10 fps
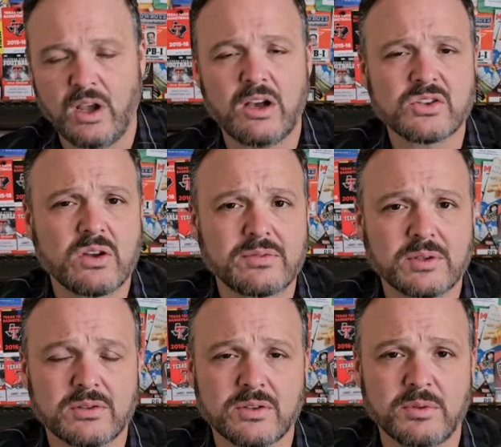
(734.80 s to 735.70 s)
I also
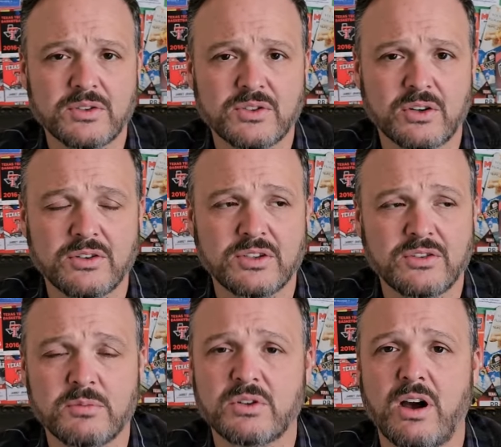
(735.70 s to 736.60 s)
have some concerns
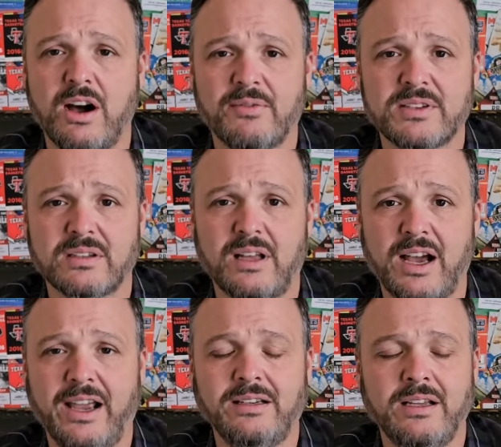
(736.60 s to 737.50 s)
in terms of offensive
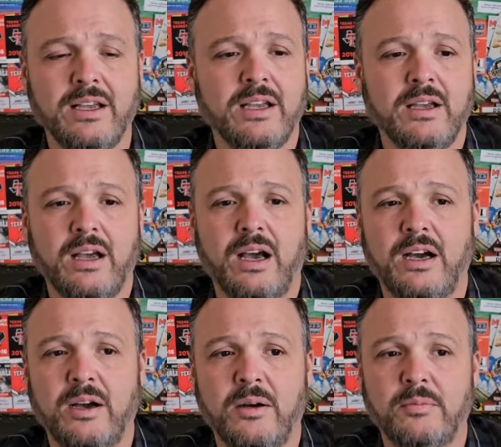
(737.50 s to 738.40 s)
line.
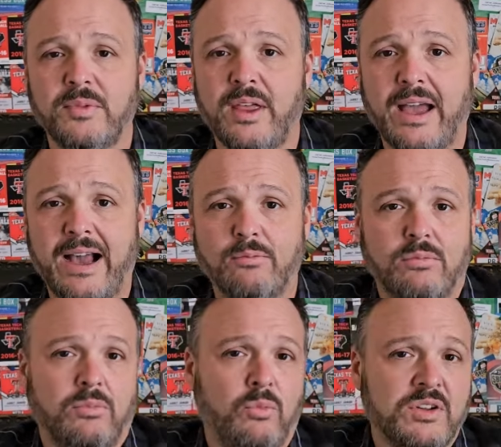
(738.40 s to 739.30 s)

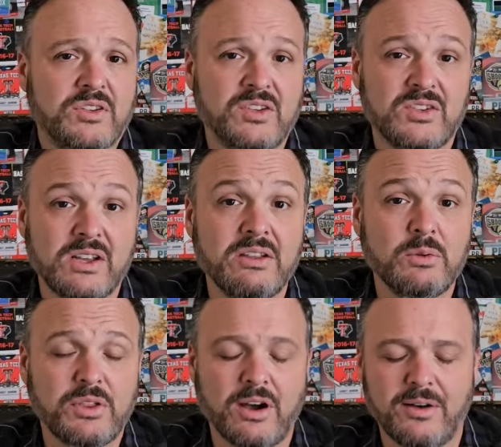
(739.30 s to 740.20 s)
What's the
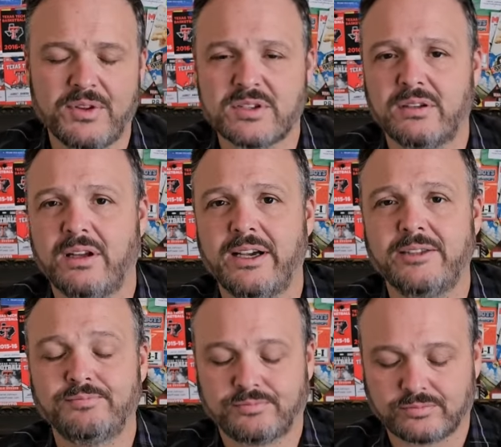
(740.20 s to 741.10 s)
ceiling with the offensive
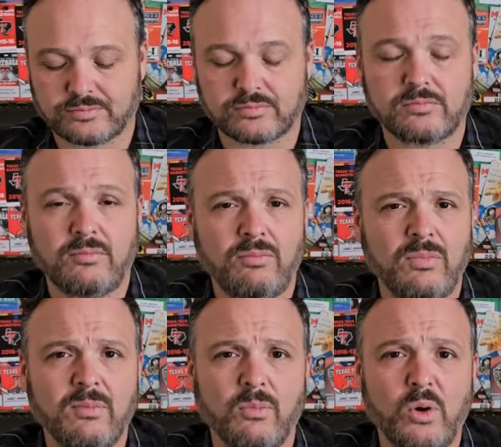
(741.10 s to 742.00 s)
line?
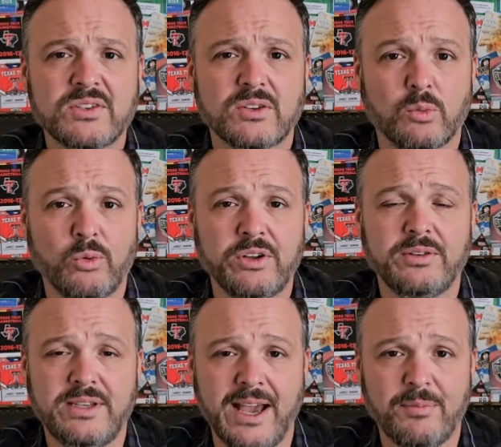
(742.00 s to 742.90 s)
What's the
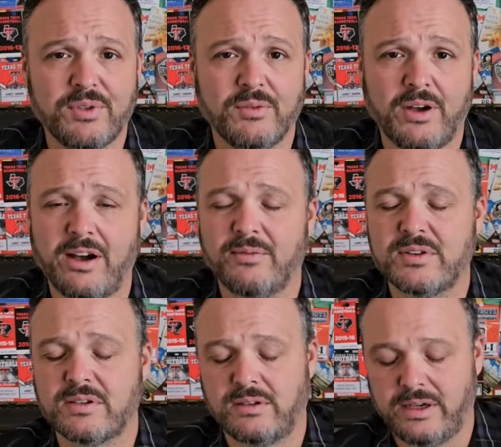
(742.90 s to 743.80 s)
real depth of the
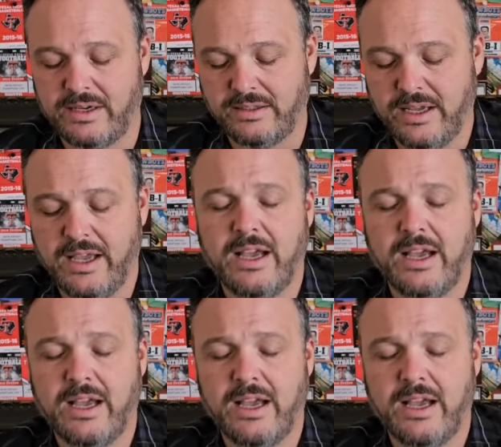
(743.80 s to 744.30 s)
offensive line?